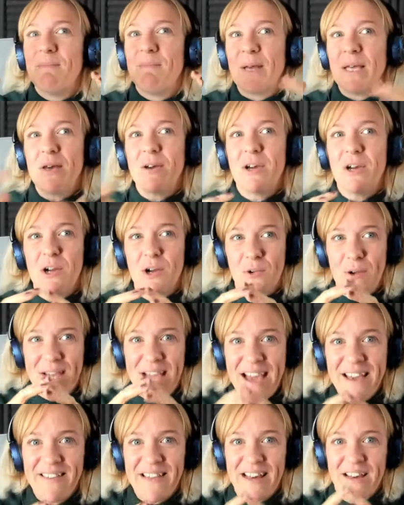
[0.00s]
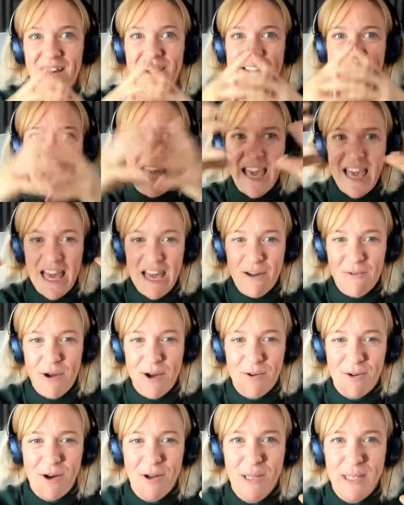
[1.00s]
but you can create that kind of
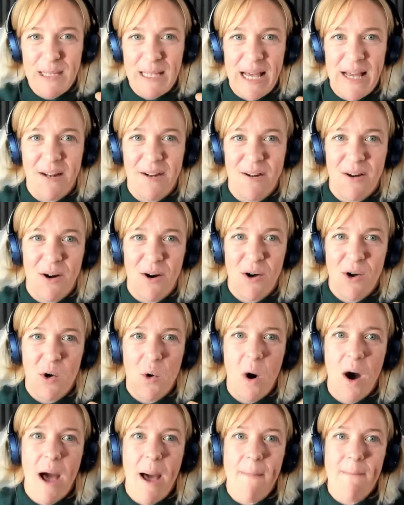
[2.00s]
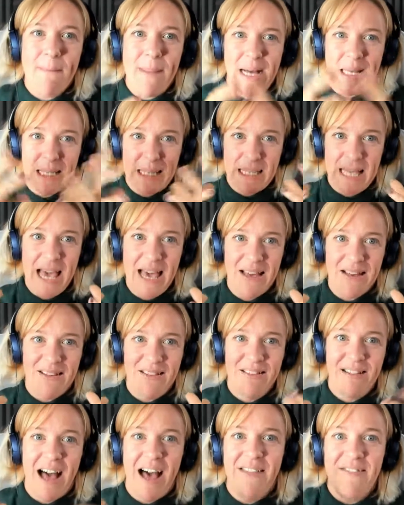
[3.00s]
hero content on quite a mass
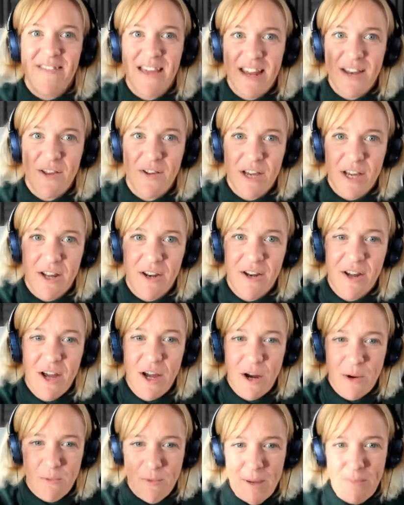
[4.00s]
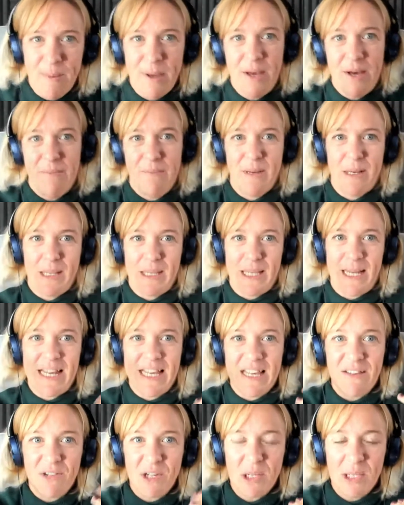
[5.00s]
scale and then you can repurpose and
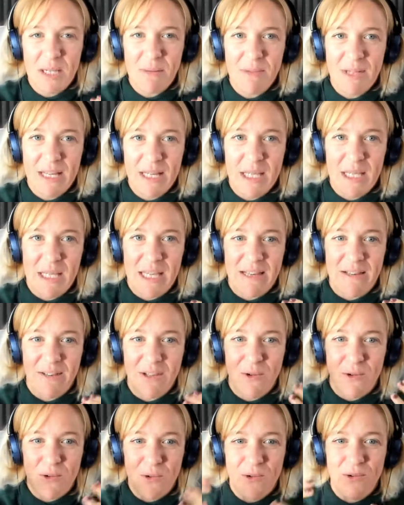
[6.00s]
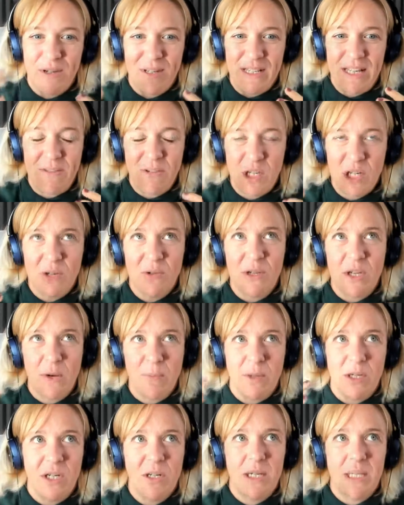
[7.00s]
it gives you something to get your gives you the
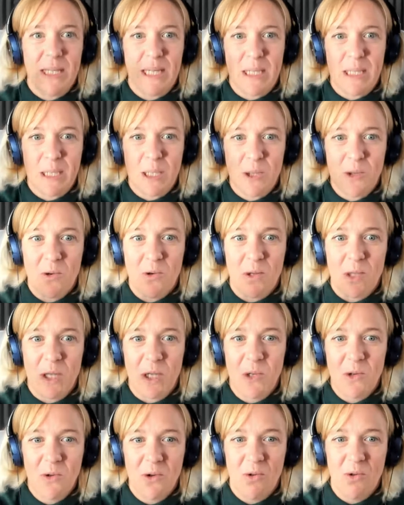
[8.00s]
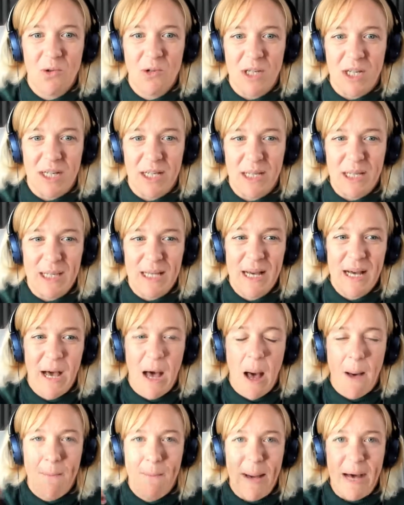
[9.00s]
opportunity to talk to your audience
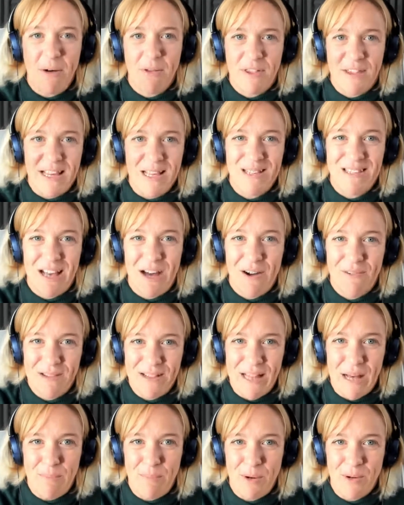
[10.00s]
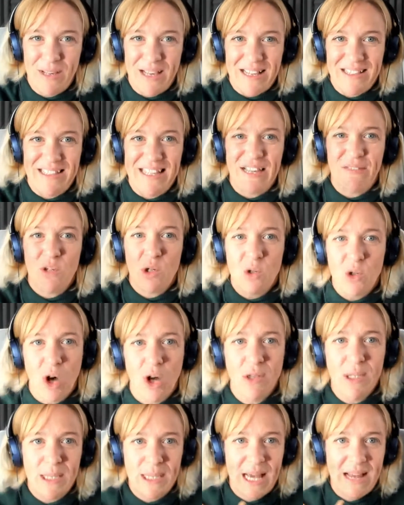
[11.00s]
about things that are in that podcast it gives you
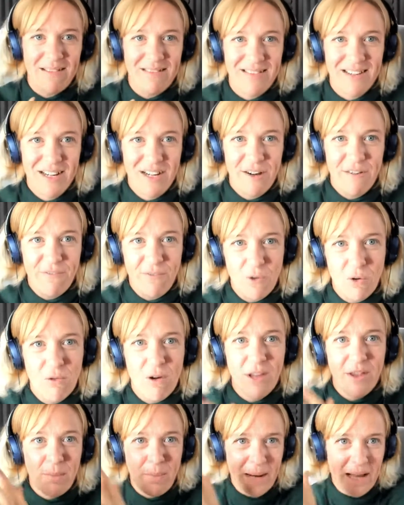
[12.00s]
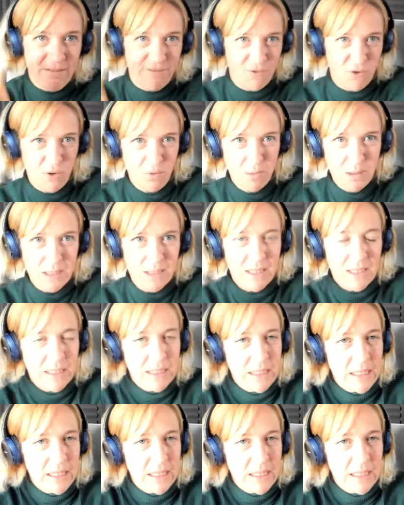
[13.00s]
content for other platforms